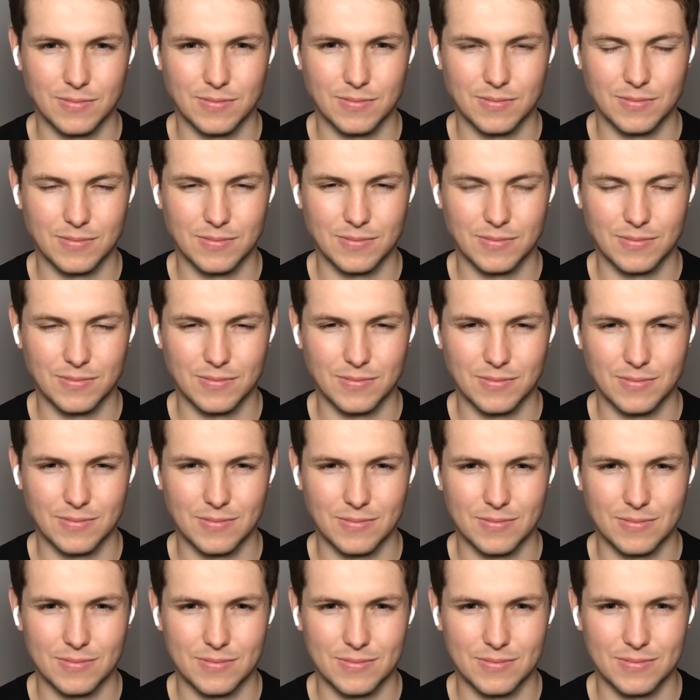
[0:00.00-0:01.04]

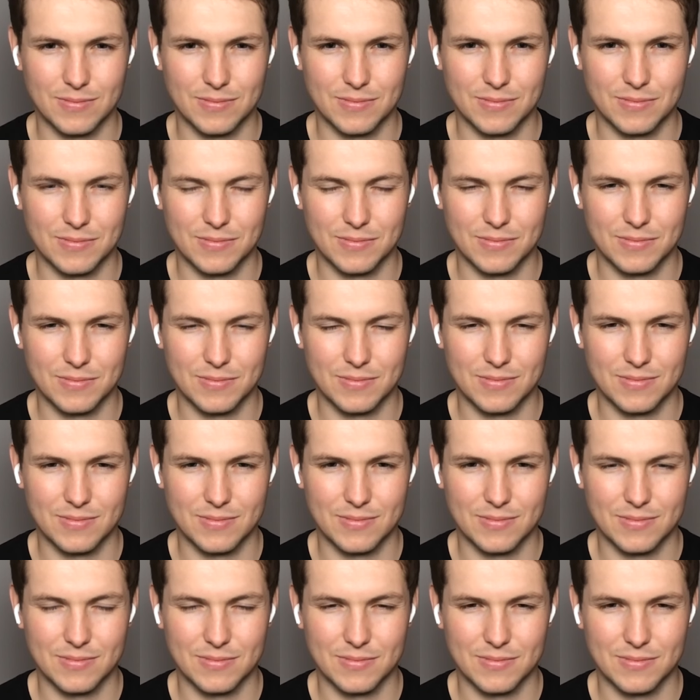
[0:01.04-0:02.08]

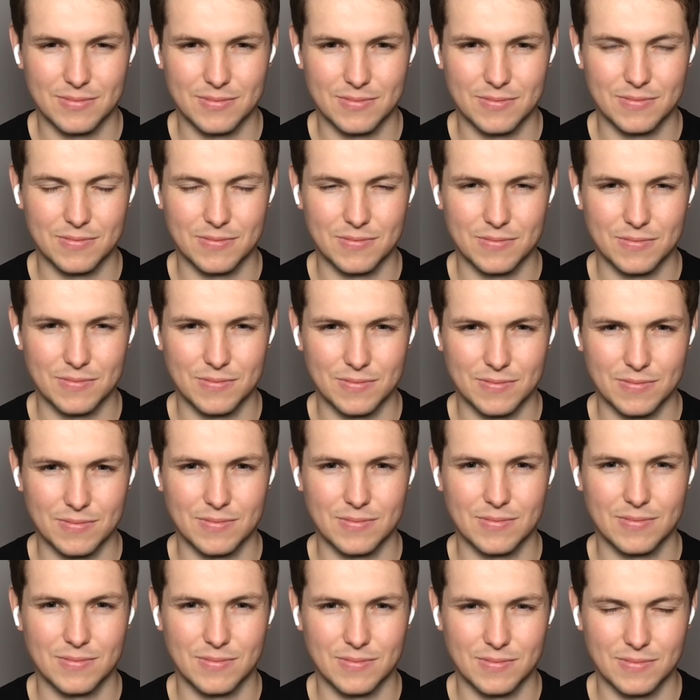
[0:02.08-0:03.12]

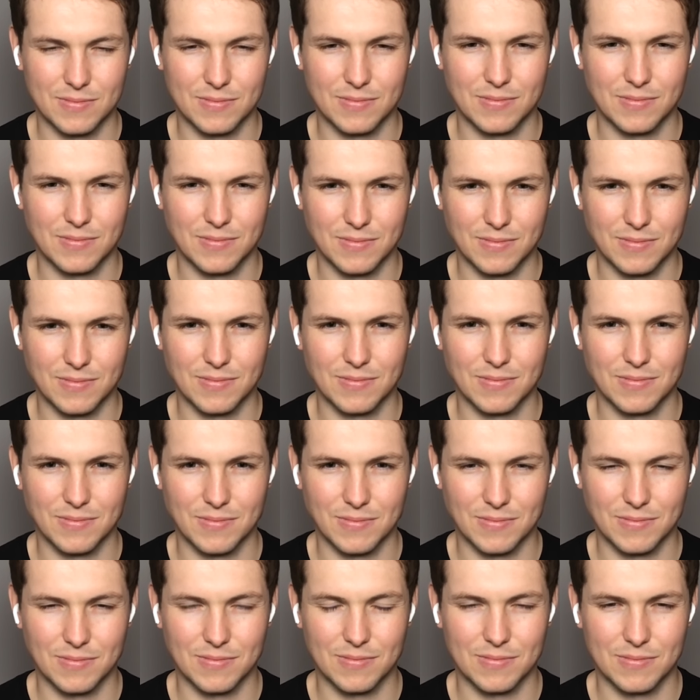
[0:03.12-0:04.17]

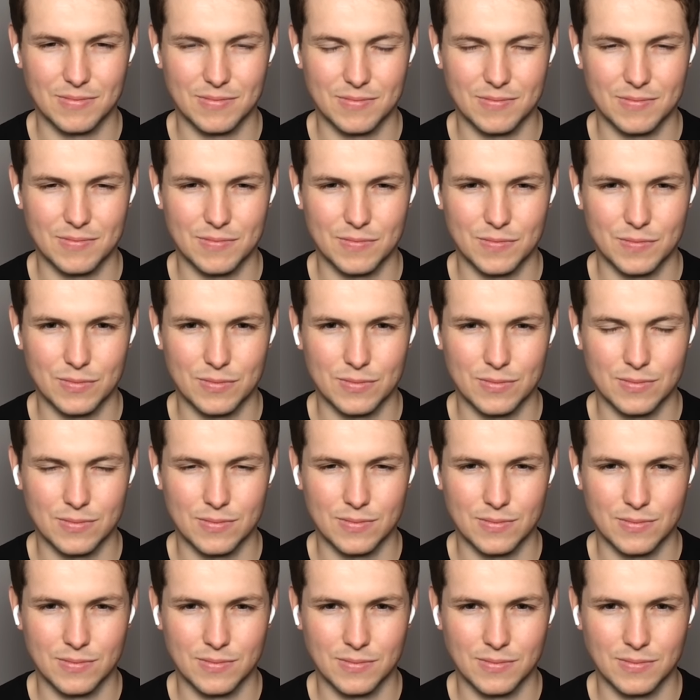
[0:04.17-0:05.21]

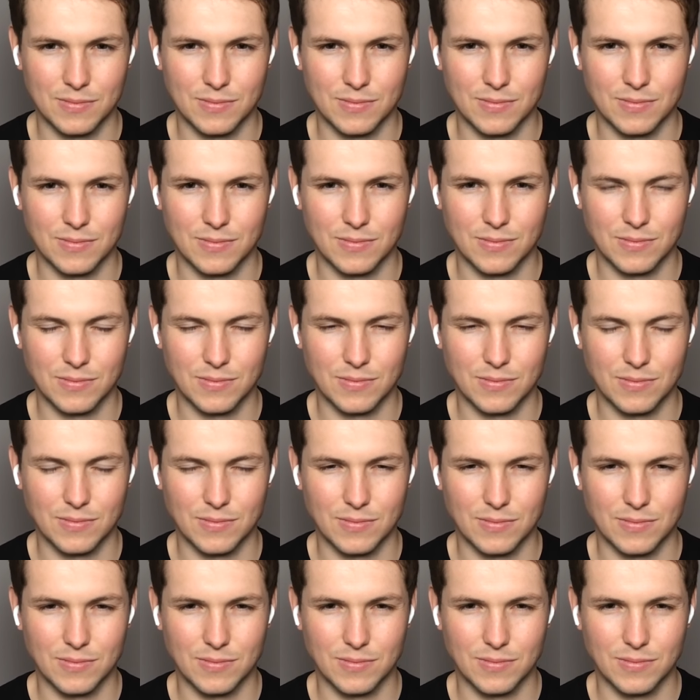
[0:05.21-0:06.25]

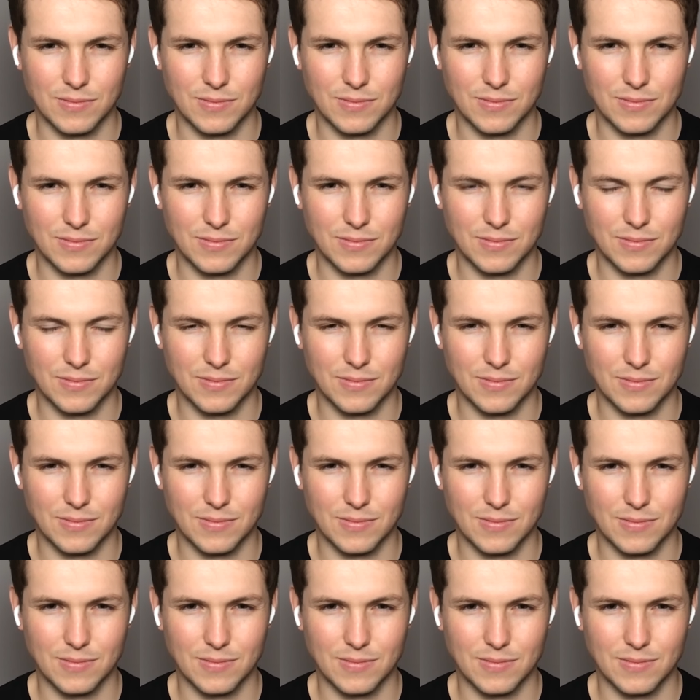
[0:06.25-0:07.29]

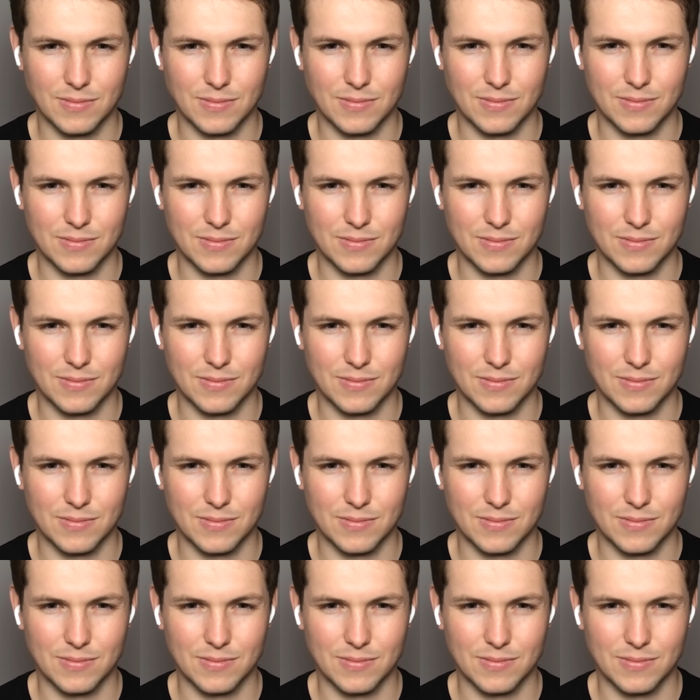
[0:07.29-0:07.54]
No words are spoken by the person on screen.